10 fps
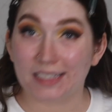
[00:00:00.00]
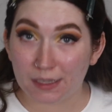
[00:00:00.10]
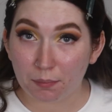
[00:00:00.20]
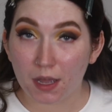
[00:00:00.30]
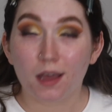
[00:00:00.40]

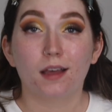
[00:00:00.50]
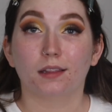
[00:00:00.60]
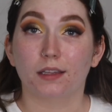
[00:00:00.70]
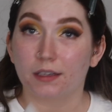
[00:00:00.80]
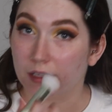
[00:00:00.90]
deep,
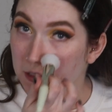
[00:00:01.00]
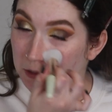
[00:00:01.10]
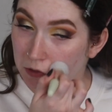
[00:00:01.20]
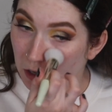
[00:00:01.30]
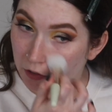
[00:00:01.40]
Linda and
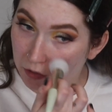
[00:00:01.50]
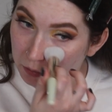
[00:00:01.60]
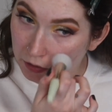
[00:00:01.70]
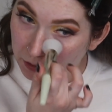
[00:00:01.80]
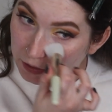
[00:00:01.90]
their daughter
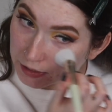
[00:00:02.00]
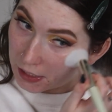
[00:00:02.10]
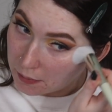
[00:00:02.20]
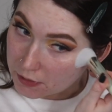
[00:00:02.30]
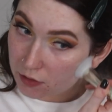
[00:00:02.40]
were
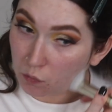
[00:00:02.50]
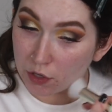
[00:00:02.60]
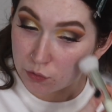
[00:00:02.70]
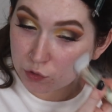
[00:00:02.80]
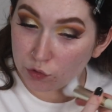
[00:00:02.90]
kept in
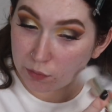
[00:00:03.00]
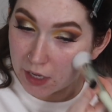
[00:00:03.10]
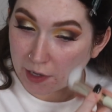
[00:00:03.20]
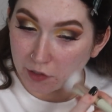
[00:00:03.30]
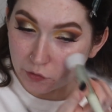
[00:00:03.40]
one room
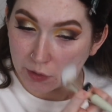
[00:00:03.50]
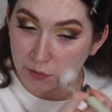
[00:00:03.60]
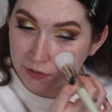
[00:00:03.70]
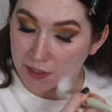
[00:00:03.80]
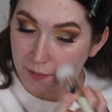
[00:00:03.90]
and
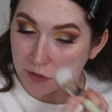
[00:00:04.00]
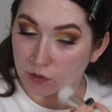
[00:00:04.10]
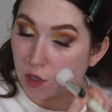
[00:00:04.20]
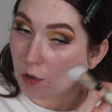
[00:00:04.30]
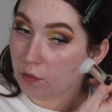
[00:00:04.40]
Grant was kept
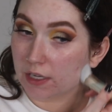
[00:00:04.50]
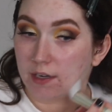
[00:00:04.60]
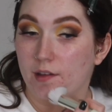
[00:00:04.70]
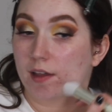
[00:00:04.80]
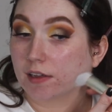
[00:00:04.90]
alone
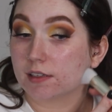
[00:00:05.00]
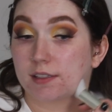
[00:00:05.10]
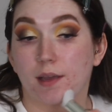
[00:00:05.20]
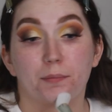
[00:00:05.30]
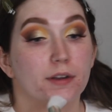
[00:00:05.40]
in a
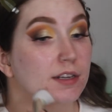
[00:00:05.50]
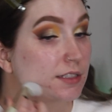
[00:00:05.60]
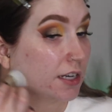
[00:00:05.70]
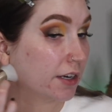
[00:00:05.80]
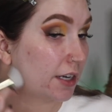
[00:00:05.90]
separate
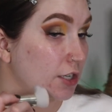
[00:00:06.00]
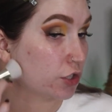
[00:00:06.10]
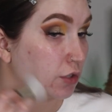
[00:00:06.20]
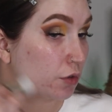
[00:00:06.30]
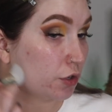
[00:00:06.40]

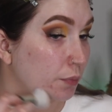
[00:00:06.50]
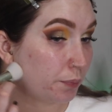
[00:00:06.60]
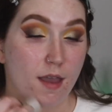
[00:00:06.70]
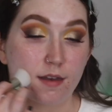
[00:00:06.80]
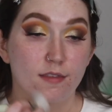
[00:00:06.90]
interrogation
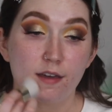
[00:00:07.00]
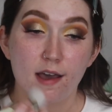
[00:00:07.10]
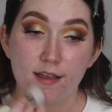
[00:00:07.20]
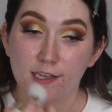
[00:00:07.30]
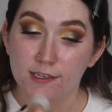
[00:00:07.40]
room. And
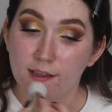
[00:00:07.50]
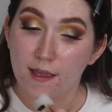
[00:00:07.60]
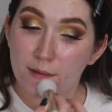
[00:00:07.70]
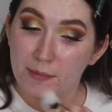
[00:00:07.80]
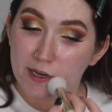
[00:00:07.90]
thus
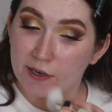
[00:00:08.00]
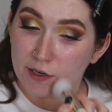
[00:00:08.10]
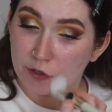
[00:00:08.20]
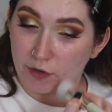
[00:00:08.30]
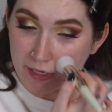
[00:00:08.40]

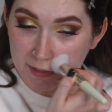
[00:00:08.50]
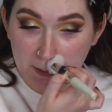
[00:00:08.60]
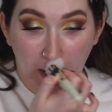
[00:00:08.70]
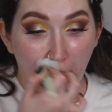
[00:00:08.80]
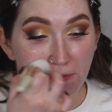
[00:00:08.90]
began
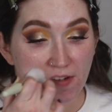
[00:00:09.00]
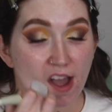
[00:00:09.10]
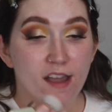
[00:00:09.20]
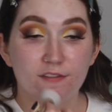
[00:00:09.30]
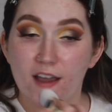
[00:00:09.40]
Grant's
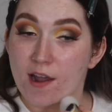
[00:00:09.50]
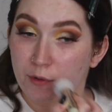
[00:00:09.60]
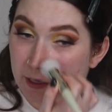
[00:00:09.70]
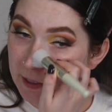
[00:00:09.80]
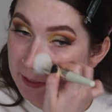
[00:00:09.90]

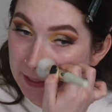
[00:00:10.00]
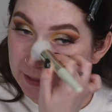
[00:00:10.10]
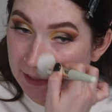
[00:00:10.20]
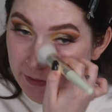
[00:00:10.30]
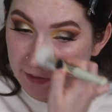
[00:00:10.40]
5-hour
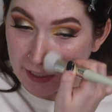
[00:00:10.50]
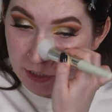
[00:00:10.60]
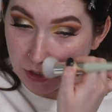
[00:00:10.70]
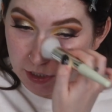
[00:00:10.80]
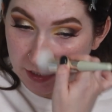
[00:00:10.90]

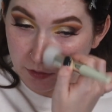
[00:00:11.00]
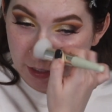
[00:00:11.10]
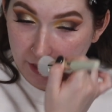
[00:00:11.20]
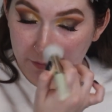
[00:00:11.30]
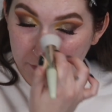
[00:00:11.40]
interrogation
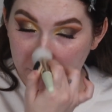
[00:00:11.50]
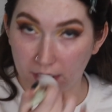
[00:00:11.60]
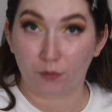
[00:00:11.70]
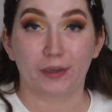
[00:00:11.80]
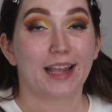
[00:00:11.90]
that
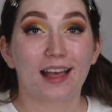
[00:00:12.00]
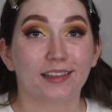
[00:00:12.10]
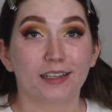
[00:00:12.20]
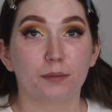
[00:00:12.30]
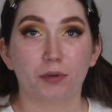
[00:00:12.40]
in
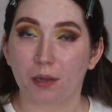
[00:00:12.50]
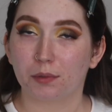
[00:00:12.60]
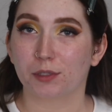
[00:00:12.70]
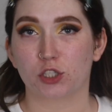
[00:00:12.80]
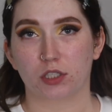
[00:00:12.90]
reality
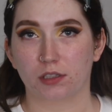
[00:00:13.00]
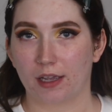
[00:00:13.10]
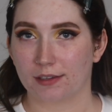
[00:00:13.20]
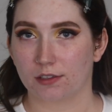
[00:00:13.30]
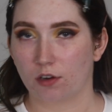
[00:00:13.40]
probably should have
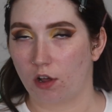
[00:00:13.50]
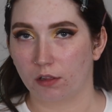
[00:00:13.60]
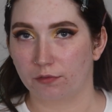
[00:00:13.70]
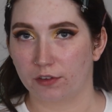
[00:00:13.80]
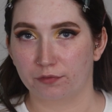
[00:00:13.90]
lasted
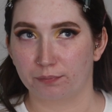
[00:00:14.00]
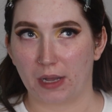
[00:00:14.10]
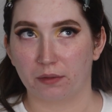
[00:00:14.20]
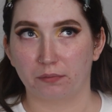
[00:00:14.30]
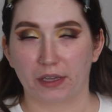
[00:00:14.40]
all of
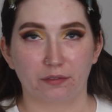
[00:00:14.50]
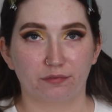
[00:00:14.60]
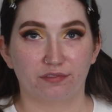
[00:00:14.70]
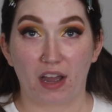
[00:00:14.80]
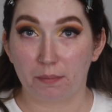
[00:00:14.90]
about like
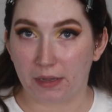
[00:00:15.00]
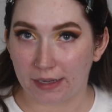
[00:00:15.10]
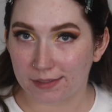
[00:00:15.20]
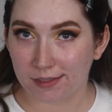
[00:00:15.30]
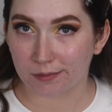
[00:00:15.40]
5
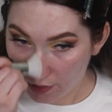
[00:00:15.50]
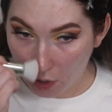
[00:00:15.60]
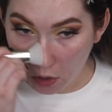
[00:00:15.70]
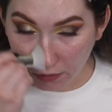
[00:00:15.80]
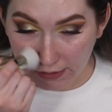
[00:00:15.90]
minutes.
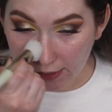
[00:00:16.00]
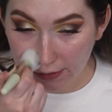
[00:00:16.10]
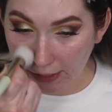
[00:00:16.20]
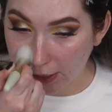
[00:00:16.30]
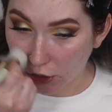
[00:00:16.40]
The whole
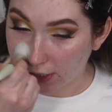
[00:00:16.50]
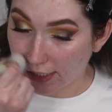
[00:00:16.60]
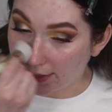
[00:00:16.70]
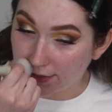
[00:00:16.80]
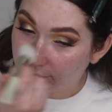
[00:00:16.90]
interrogation
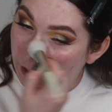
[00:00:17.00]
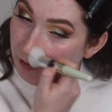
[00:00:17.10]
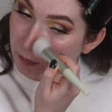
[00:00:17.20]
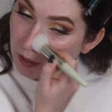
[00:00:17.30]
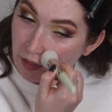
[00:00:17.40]
is
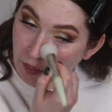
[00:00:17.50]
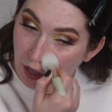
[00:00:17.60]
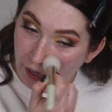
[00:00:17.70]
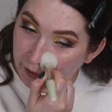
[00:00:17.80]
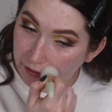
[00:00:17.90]
available
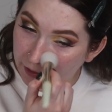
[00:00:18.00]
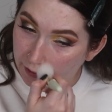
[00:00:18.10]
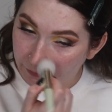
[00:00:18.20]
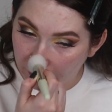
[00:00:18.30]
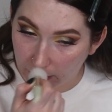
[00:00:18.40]
online
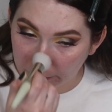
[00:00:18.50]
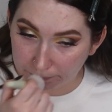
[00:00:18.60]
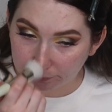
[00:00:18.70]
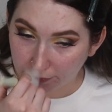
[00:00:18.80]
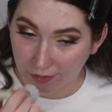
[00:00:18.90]
if
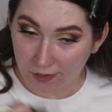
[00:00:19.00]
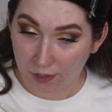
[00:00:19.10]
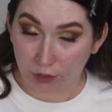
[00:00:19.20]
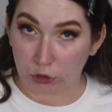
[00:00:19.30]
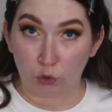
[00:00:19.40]

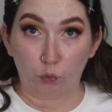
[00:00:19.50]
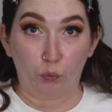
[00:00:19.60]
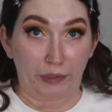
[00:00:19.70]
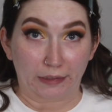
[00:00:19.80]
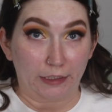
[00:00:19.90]
you're
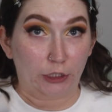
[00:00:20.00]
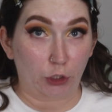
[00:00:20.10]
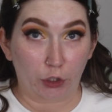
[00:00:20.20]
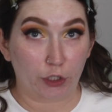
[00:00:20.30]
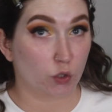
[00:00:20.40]
really
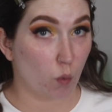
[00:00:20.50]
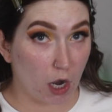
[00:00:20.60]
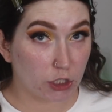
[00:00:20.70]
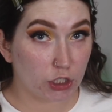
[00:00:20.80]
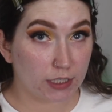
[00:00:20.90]
yearning to
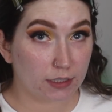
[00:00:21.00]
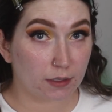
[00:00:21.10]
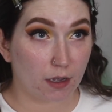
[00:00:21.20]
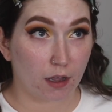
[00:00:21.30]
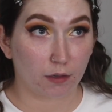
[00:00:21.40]
watch it.
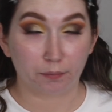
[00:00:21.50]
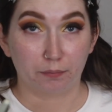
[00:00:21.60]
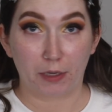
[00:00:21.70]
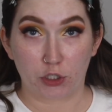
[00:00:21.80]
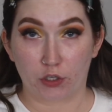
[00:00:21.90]
I'll
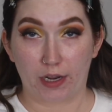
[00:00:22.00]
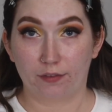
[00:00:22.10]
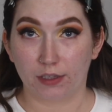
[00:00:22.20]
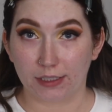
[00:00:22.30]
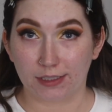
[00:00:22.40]
make sure to have
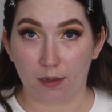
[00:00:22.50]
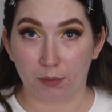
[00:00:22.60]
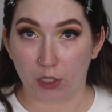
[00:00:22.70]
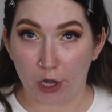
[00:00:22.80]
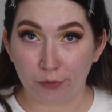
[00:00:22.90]
it linked down
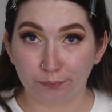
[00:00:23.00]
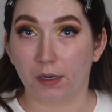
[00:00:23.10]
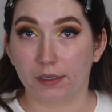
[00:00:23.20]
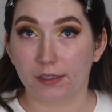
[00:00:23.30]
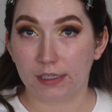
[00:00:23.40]
below,
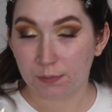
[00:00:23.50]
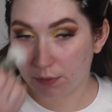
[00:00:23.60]
but it's